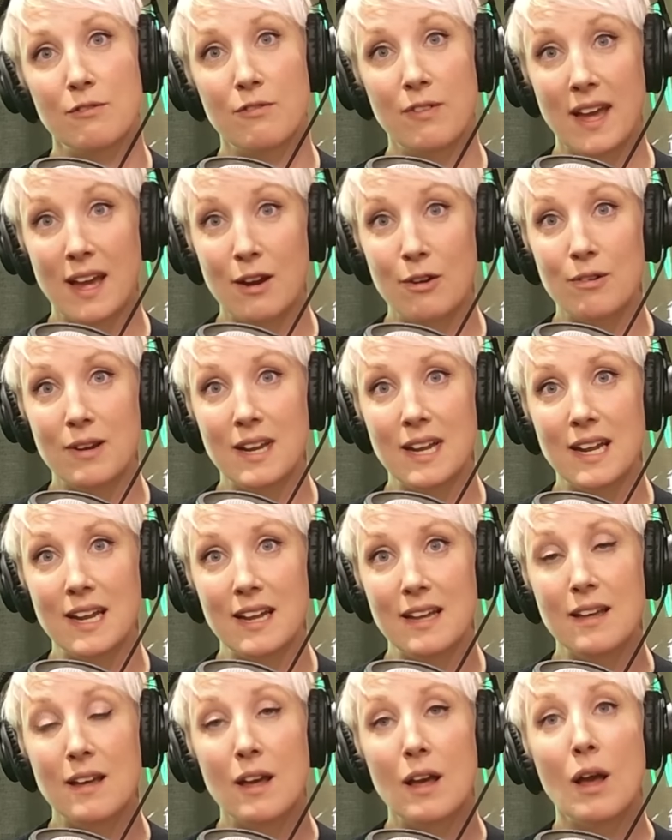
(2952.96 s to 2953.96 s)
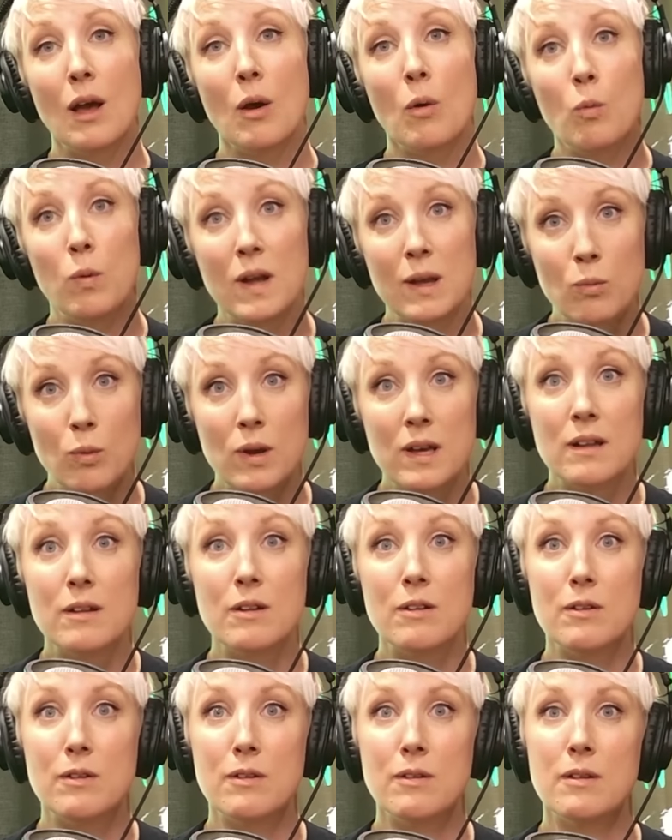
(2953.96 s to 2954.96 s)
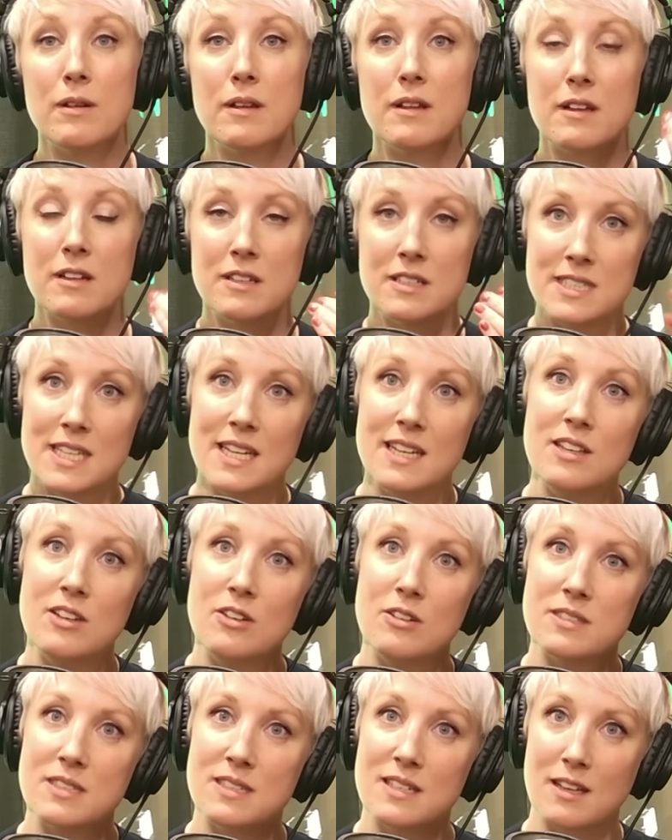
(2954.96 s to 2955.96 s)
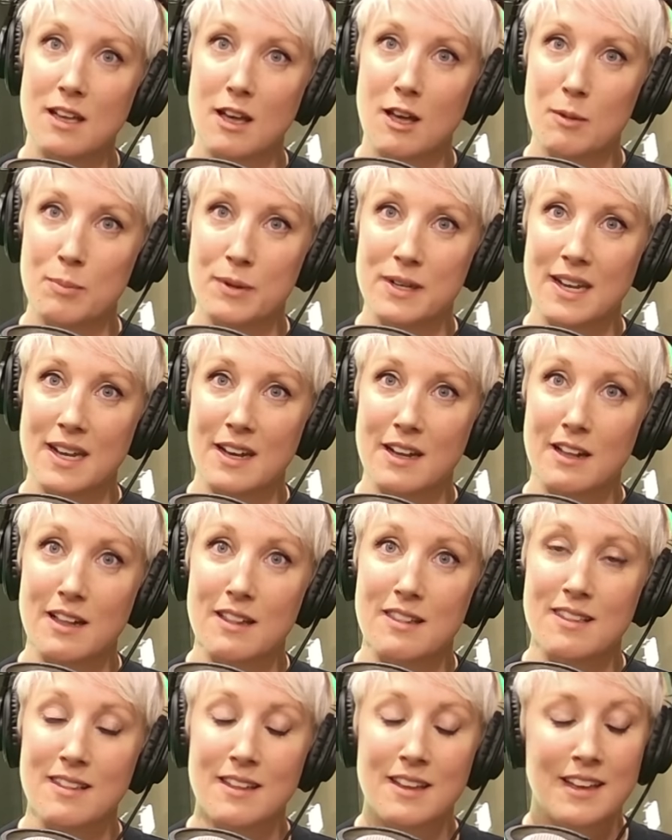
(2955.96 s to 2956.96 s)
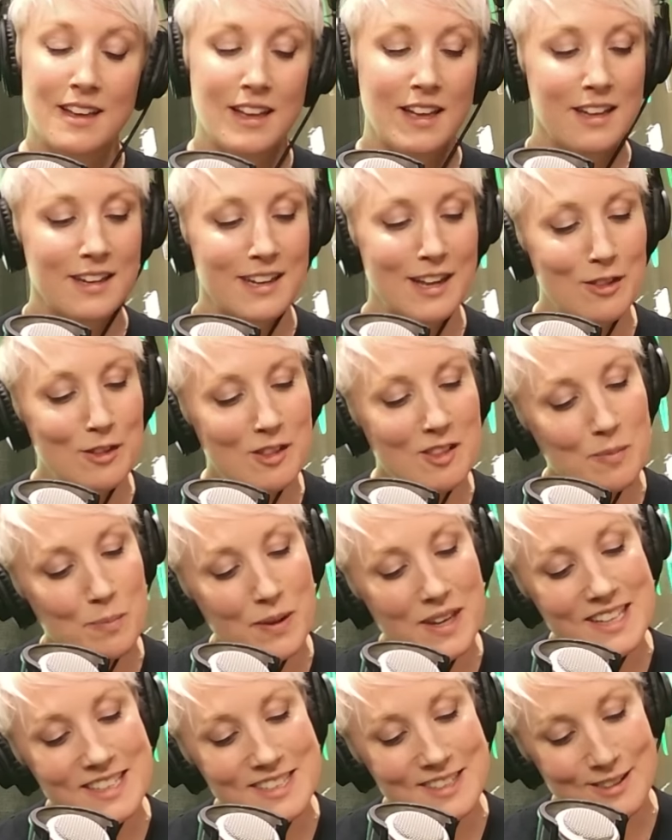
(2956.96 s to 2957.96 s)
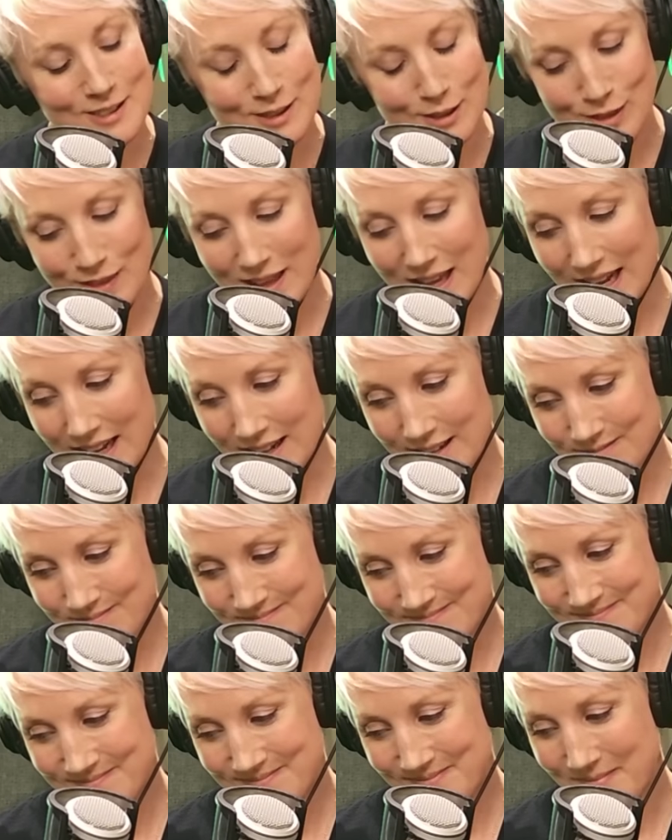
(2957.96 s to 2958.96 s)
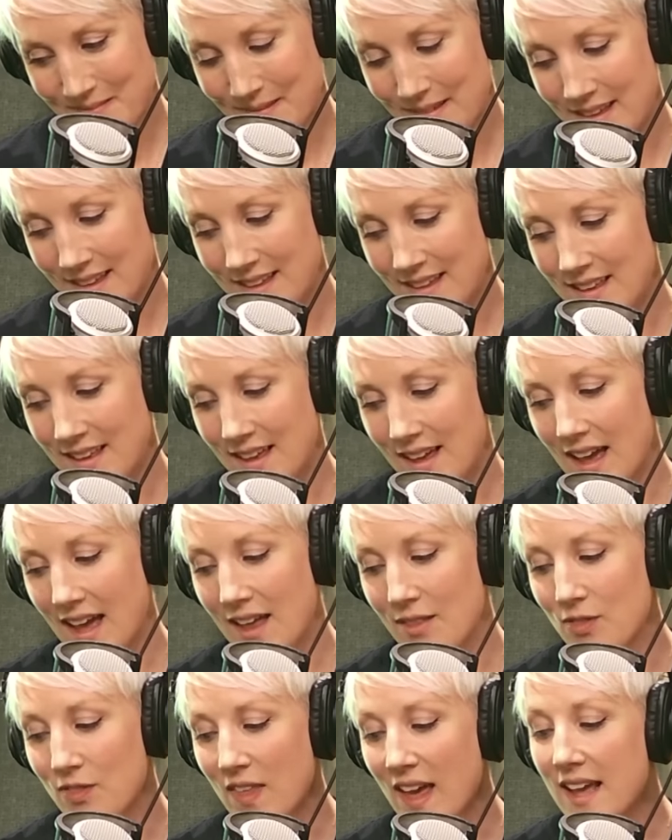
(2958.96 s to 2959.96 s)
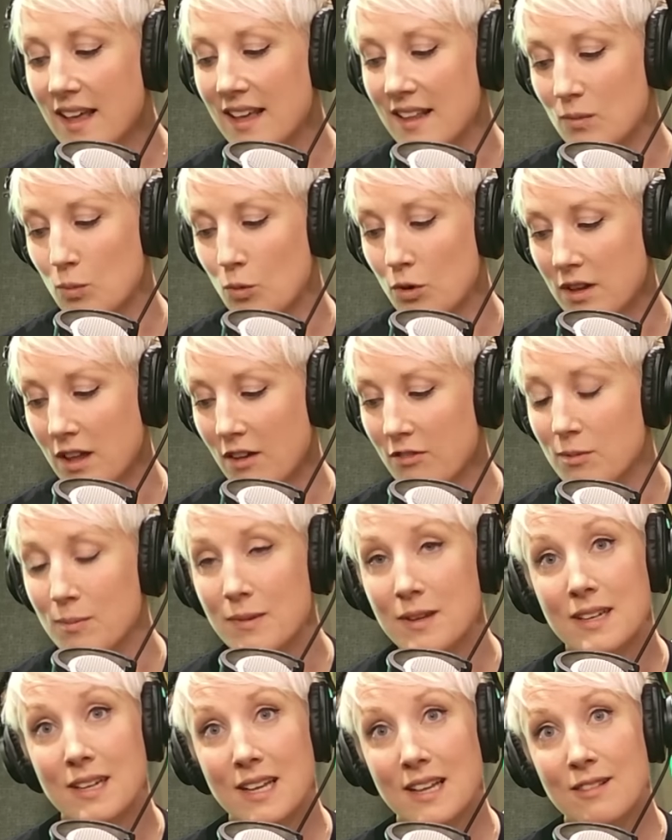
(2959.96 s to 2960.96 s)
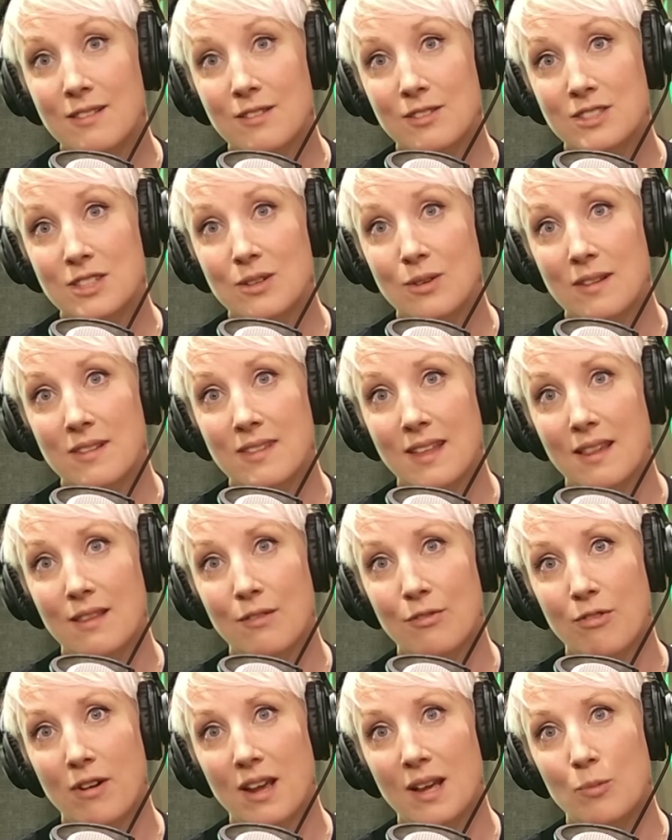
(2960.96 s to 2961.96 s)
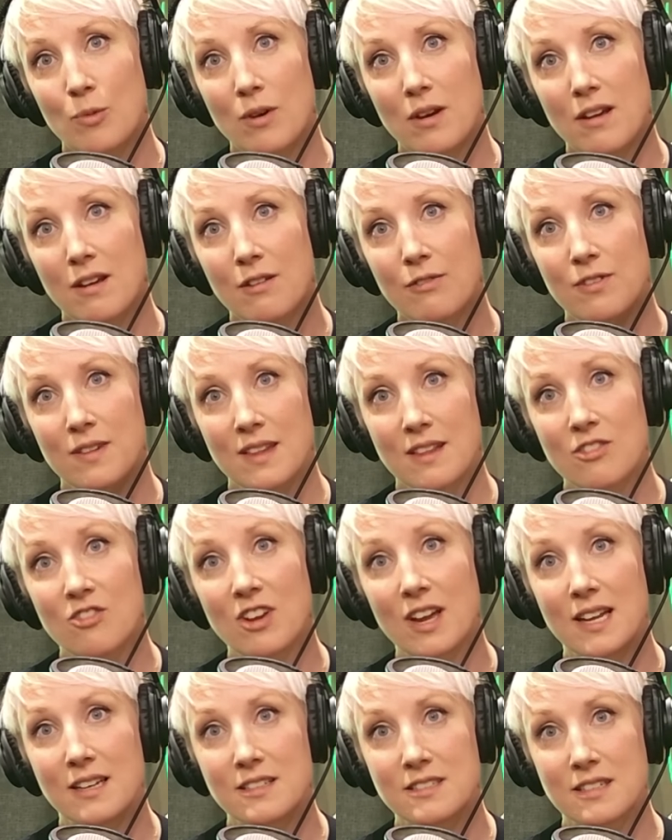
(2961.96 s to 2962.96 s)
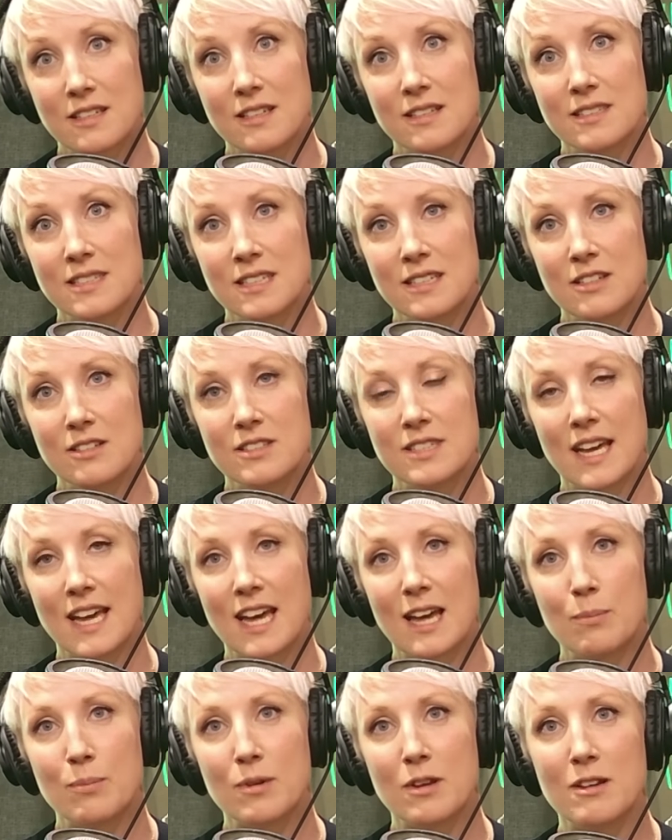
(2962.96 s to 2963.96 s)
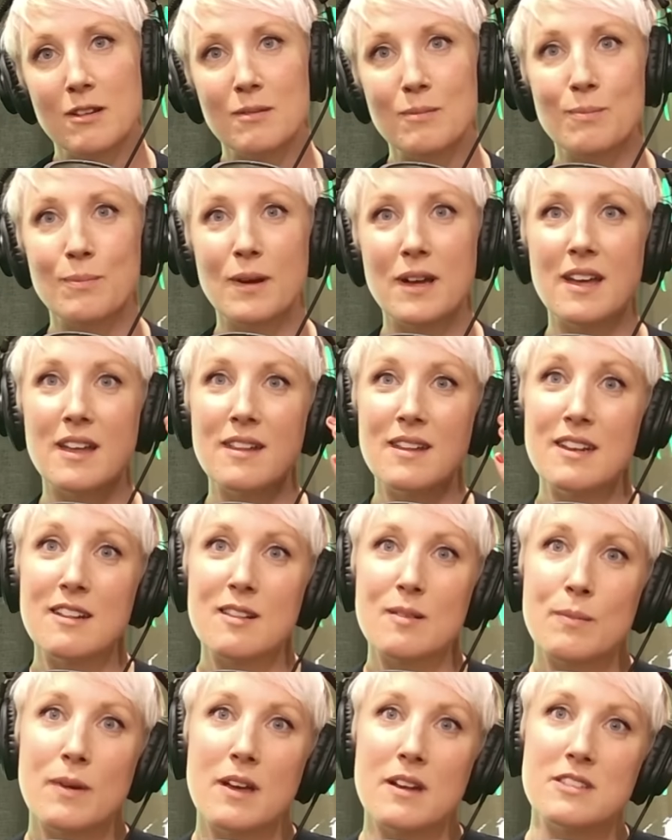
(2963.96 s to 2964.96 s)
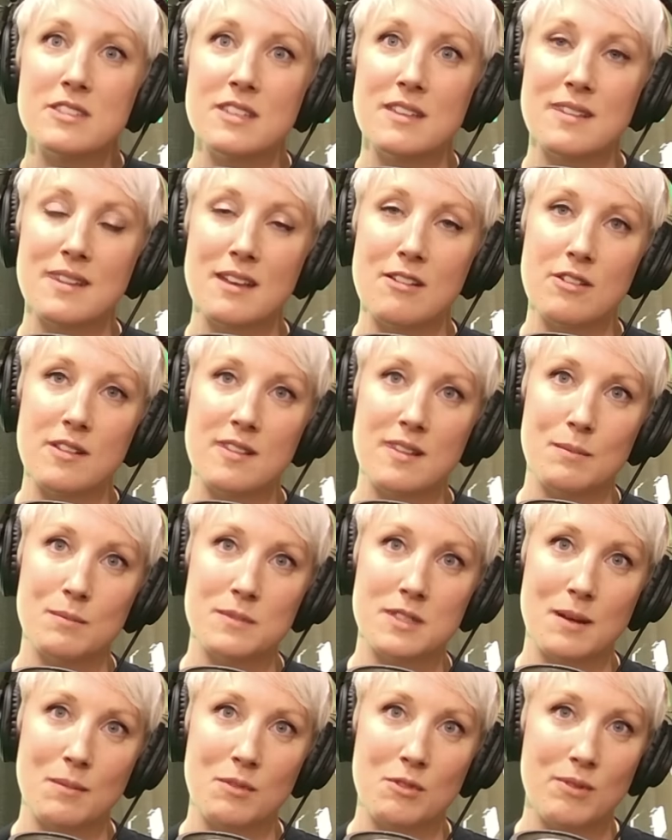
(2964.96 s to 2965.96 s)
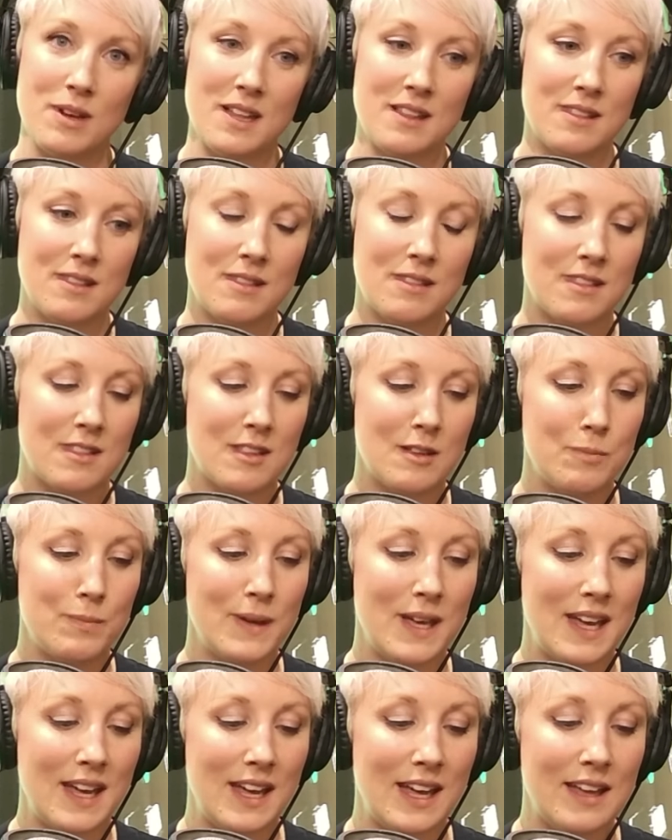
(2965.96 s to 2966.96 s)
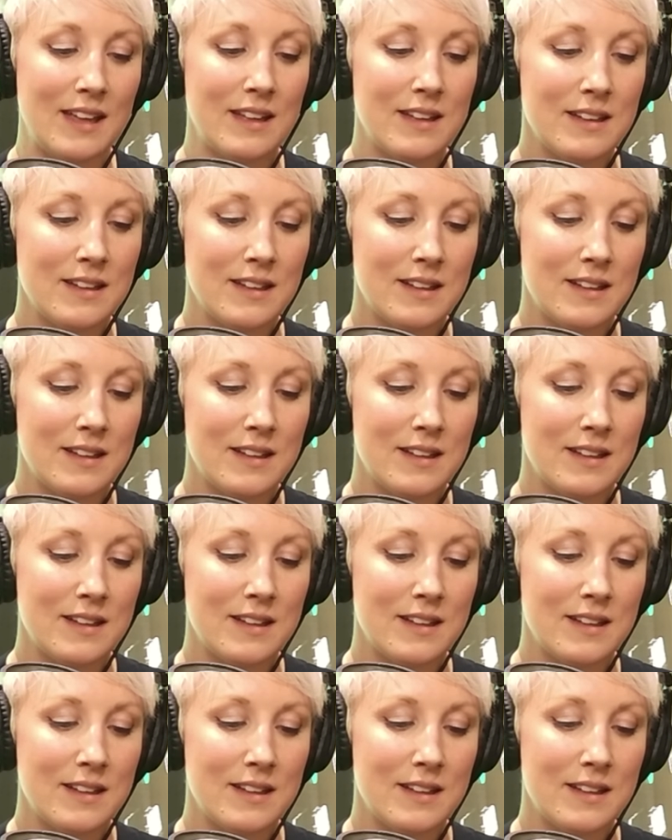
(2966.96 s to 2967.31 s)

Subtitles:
vary, we will continue to decarbonise. Now, the speed is the thing. And that is what government needs to do, is set the framework for this change to continue to happen. But in as much as there are sometimes reasons to be